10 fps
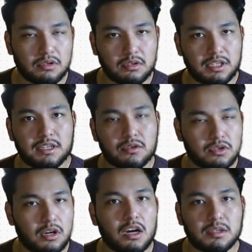lead or
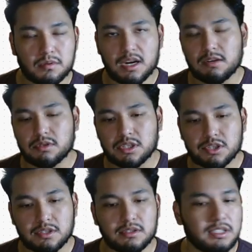cost per
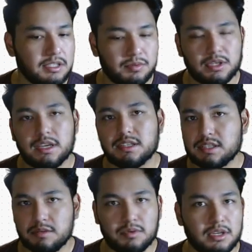acquisition, CPA,
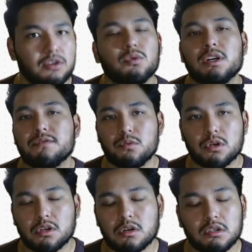CPL, whatever you want to
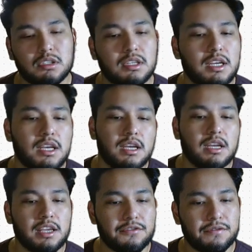call it,
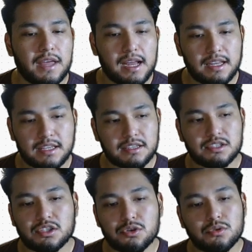if that
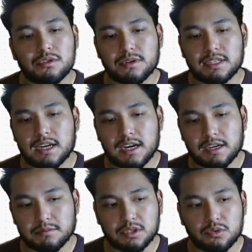is 2 to 3
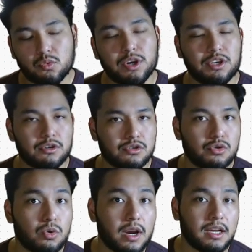times what you're
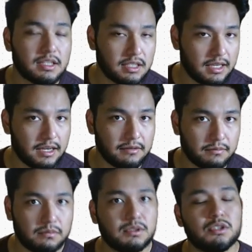trying to get.
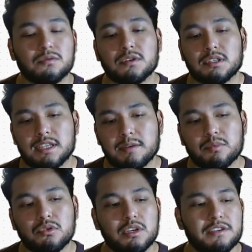So for
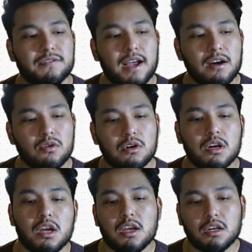example, if our
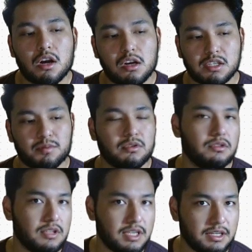cost per
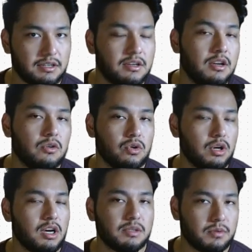lead or
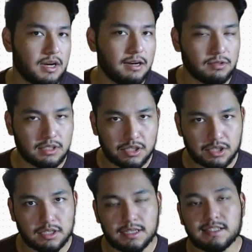cost per
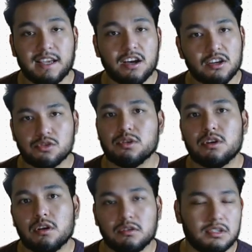acquisition is
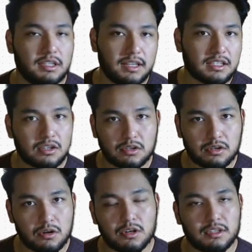$100, like that's our
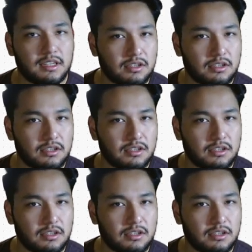target, that's our